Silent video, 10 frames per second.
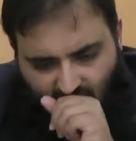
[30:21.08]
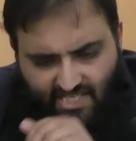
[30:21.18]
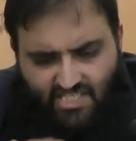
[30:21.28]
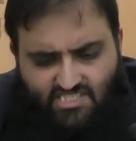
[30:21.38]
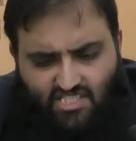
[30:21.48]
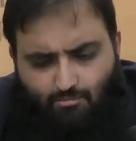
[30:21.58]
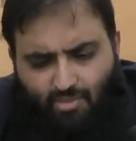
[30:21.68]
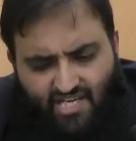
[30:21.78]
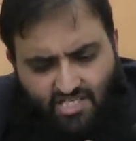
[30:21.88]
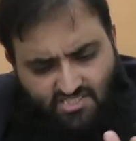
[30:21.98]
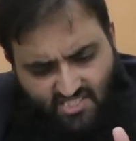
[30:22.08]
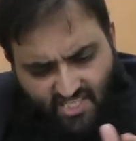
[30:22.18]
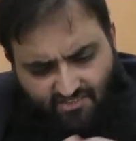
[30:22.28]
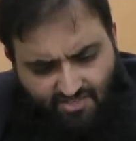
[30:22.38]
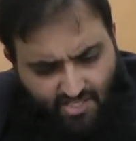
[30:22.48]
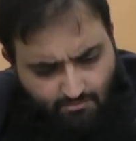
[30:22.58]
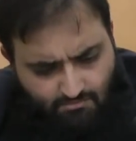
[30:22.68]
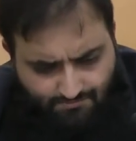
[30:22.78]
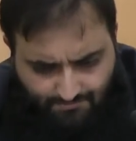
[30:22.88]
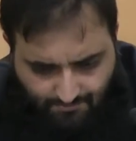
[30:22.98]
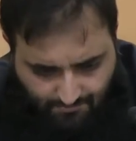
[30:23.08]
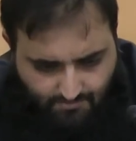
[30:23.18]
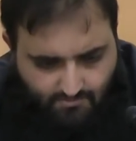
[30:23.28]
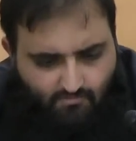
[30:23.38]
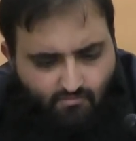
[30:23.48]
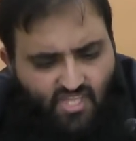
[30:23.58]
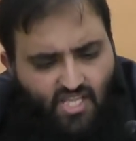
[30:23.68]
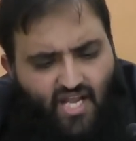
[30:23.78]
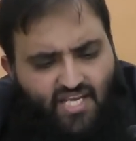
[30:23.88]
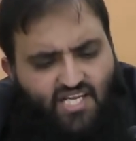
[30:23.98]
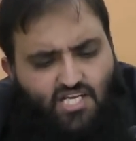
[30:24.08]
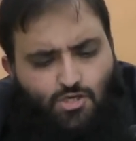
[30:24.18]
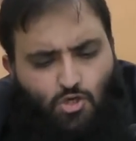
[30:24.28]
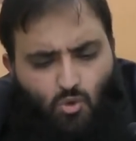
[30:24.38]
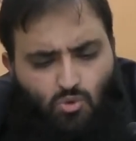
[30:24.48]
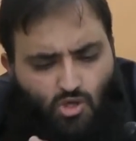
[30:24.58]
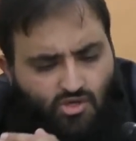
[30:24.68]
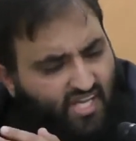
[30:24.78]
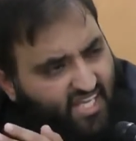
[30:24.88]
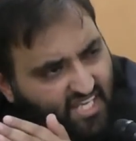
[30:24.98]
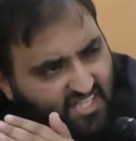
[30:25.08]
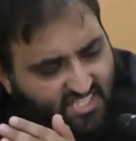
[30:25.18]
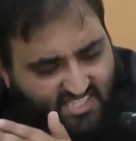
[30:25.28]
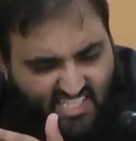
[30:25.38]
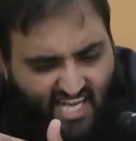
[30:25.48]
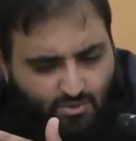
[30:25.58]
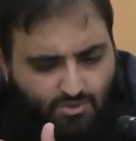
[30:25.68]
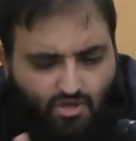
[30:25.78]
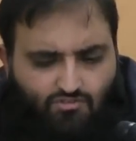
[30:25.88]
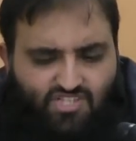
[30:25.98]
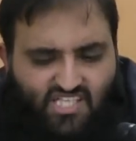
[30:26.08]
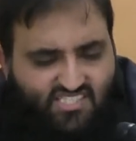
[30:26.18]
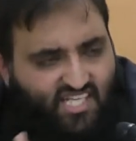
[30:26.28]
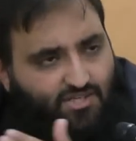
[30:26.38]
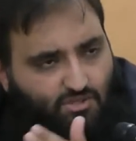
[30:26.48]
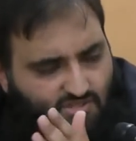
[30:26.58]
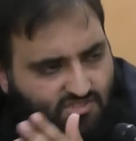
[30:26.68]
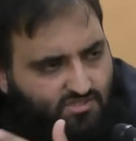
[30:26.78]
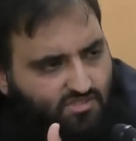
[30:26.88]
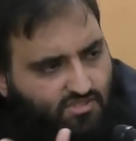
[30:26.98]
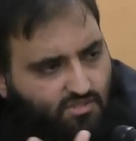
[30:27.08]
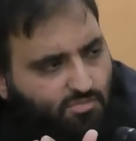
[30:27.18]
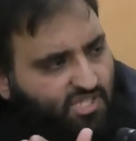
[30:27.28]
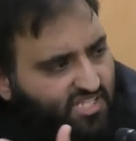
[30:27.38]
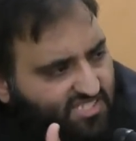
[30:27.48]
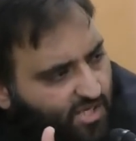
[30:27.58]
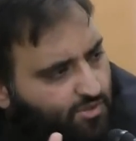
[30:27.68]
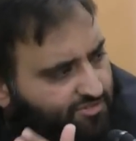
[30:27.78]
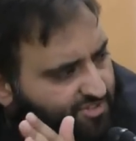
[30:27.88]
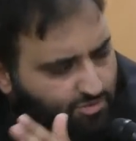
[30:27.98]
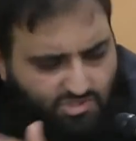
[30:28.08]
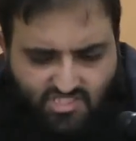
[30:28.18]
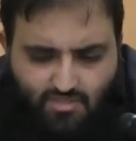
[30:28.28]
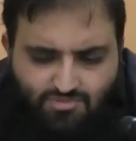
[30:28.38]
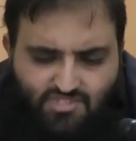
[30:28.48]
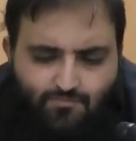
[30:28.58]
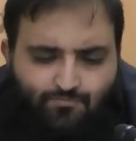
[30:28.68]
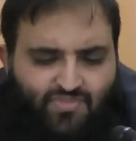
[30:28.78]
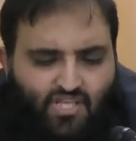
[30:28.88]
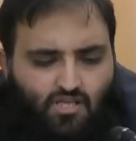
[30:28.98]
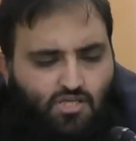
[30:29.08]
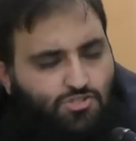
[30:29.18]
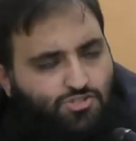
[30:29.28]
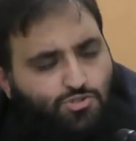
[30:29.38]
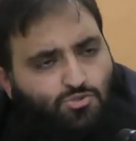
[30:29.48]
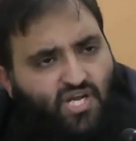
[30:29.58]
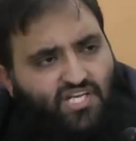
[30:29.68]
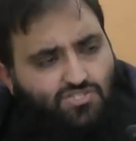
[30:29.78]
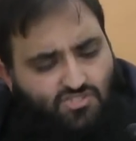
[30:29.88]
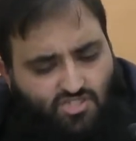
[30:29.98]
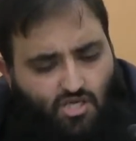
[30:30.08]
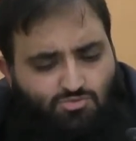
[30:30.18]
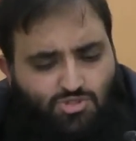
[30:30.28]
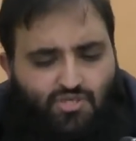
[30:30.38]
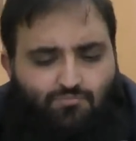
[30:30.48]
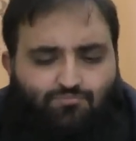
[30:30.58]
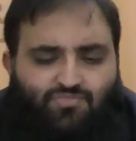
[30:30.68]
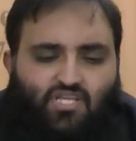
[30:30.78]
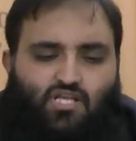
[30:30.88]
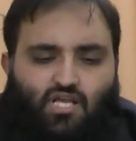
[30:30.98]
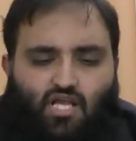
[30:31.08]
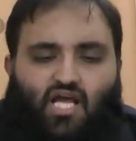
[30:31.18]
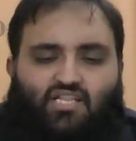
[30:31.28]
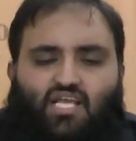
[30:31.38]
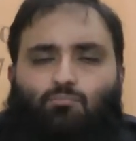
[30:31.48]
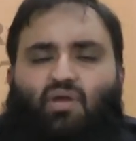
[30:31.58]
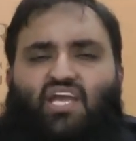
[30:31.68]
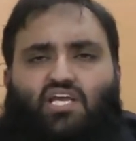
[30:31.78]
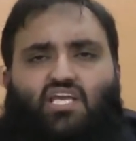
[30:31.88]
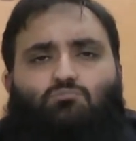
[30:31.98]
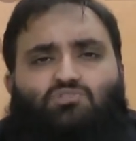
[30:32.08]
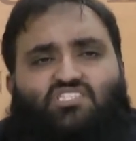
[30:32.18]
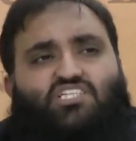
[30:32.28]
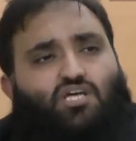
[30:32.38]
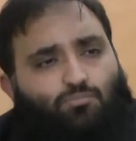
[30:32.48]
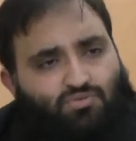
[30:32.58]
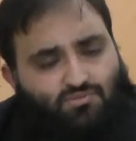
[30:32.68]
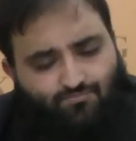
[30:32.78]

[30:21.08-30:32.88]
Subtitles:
and his companions leave him and he can no longer hear the sound of their sandals, meaning the sound of their footsteps, two angels come to him and they make him sit up